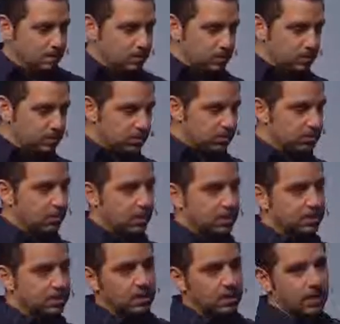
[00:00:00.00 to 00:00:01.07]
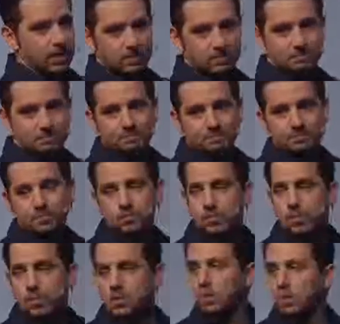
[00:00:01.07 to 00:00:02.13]
So this is pretty exciting.
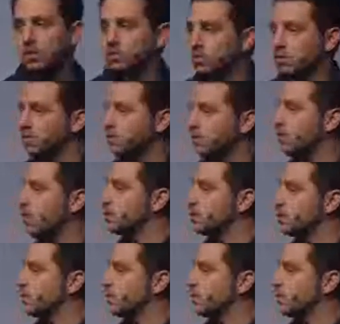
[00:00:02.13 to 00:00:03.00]
Surface Pro has